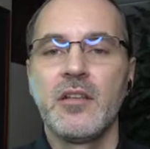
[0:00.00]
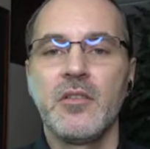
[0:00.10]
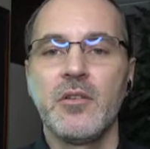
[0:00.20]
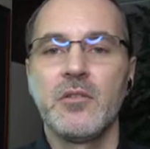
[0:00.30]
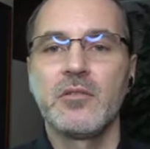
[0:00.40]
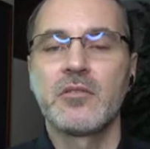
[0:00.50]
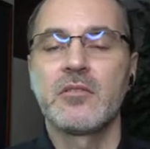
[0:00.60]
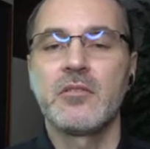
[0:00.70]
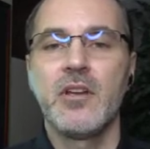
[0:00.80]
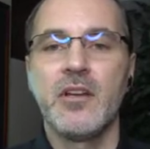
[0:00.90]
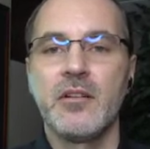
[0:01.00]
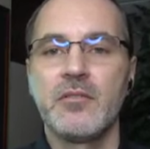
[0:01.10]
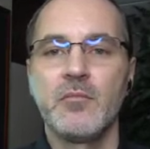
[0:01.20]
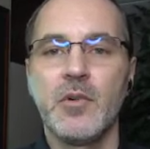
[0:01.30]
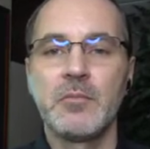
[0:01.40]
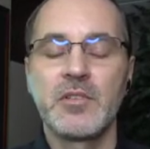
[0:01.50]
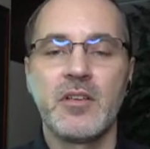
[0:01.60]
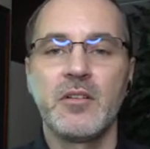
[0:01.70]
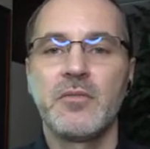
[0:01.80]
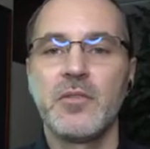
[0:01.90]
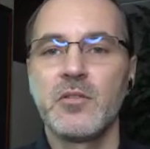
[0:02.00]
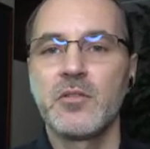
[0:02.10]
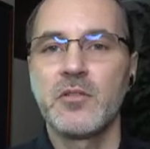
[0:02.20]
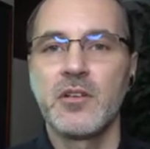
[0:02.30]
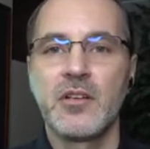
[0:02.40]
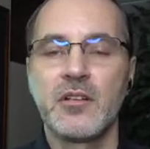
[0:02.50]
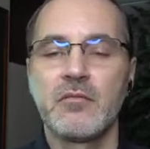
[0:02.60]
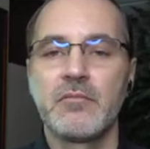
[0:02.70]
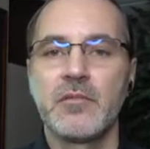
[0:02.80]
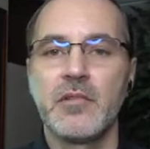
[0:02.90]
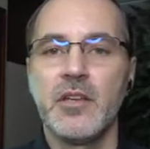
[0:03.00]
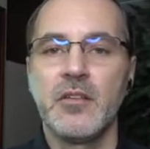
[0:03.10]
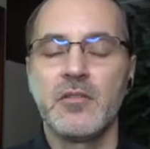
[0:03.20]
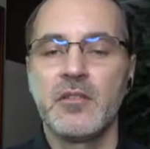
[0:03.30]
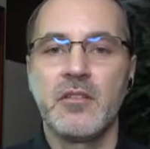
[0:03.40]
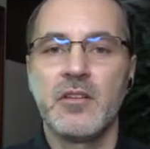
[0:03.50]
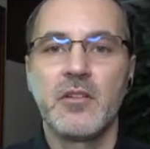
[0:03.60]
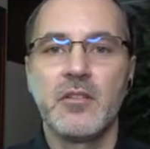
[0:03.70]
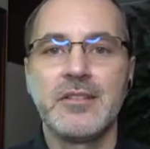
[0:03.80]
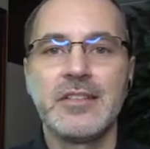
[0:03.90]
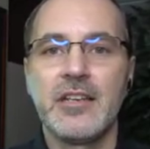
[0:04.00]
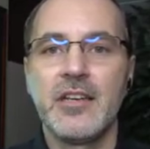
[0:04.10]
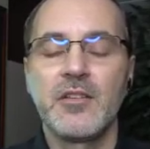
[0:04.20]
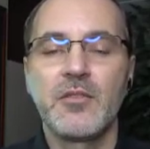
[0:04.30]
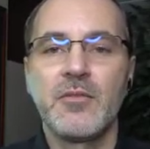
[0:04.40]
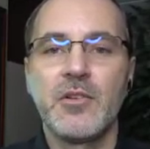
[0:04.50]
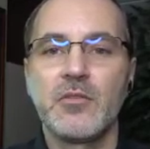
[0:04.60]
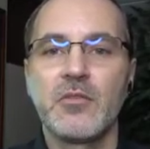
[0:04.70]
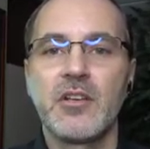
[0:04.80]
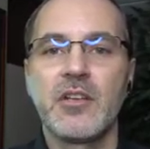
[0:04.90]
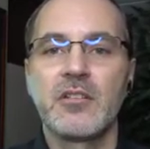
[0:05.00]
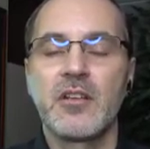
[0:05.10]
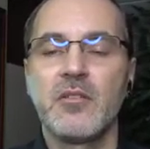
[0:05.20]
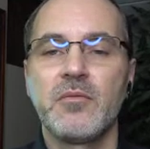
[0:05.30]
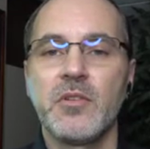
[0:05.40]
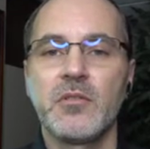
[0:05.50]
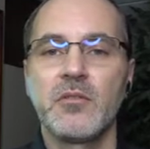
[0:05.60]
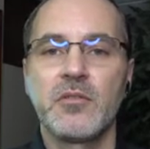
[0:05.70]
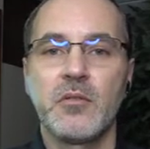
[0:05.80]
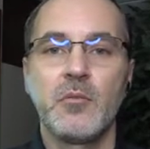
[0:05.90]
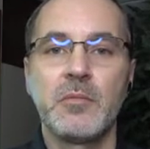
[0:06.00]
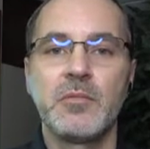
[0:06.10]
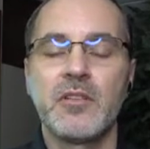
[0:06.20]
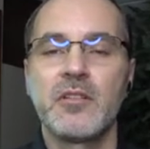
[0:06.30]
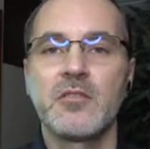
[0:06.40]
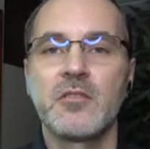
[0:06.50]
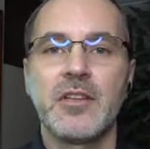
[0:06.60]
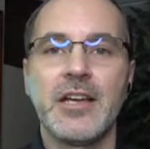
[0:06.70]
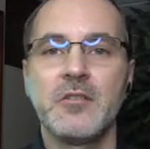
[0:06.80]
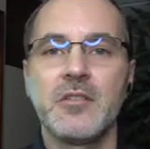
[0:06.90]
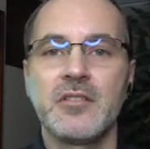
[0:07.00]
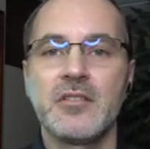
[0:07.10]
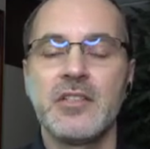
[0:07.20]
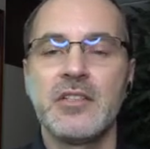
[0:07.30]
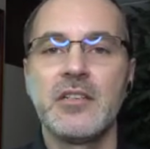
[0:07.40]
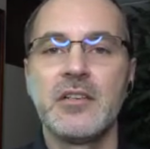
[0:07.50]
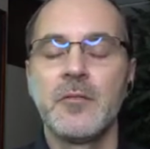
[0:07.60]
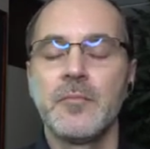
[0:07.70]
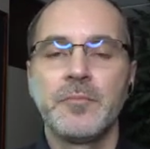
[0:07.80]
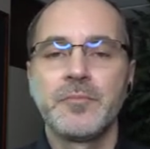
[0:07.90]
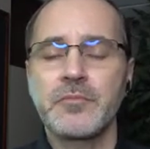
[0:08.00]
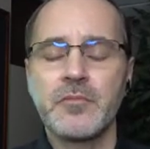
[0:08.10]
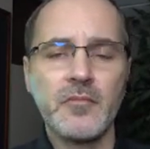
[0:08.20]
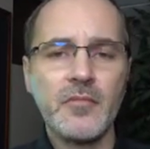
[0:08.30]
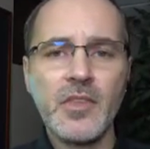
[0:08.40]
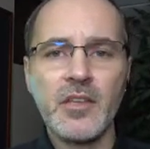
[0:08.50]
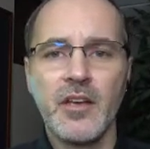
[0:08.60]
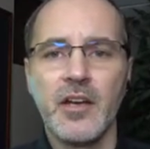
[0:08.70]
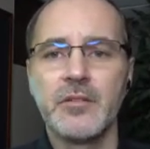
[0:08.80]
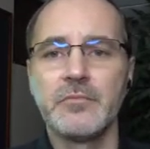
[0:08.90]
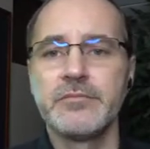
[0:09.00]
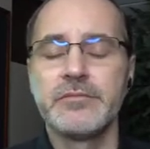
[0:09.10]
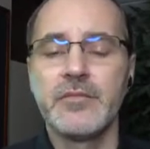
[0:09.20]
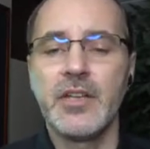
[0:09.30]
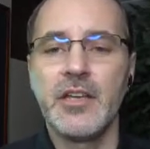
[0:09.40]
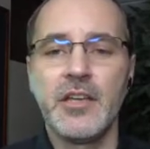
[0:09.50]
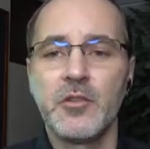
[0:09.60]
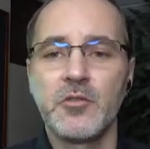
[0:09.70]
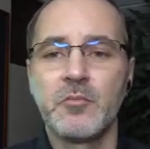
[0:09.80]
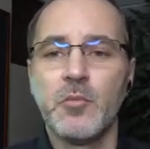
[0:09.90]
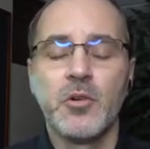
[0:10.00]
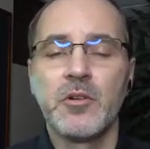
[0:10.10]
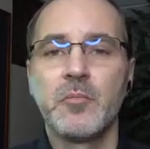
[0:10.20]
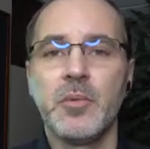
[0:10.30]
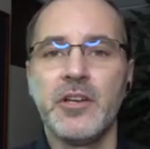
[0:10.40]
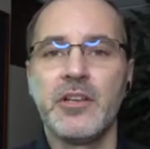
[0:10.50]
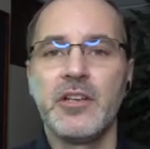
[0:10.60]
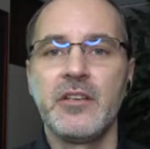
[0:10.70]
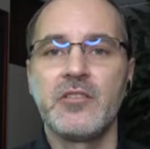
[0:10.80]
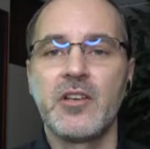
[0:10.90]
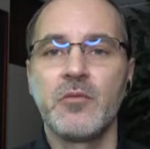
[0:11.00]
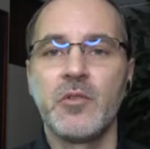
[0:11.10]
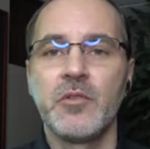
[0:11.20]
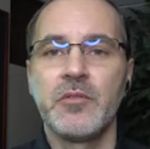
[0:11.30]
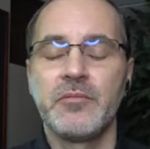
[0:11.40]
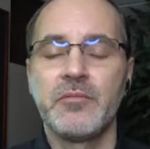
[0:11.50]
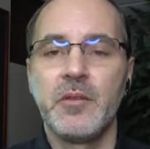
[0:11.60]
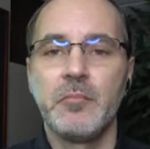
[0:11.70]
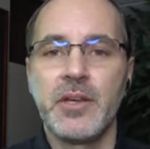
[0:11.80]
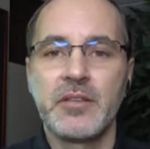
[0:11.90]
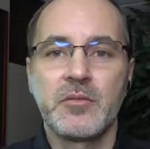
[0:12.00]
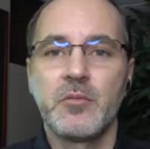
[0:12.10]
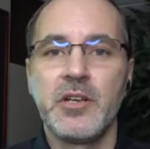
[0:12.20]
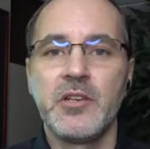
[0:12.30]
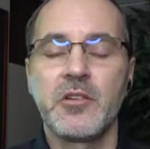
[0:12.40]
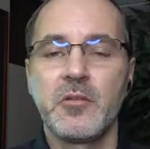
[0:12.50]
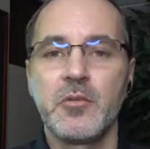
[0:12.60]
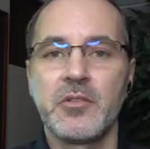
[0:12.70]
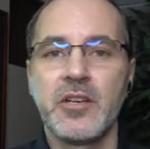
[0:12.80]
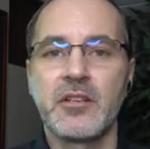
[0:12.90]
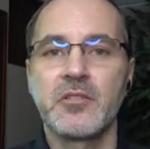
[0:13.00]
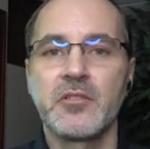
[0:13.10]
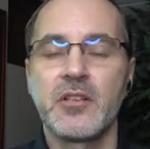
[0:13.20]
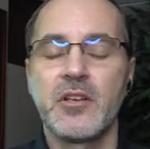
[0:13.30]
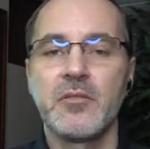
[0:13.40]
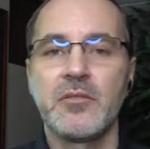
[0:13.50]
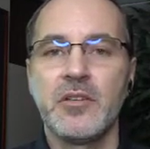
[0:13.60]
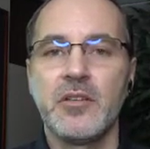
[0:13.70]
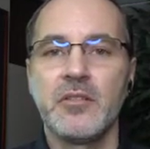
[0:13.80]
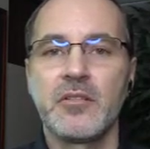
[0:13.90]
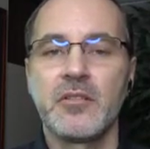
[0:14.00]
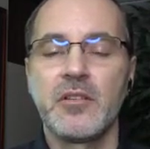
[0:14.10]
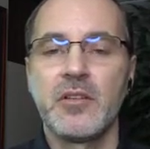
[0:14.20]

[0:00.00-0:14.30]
There's website filtering. There's a thing called DNS filtering. It kind of filters the websites you're allowed to see. And there's more, but in general, the best way you can protect yourself is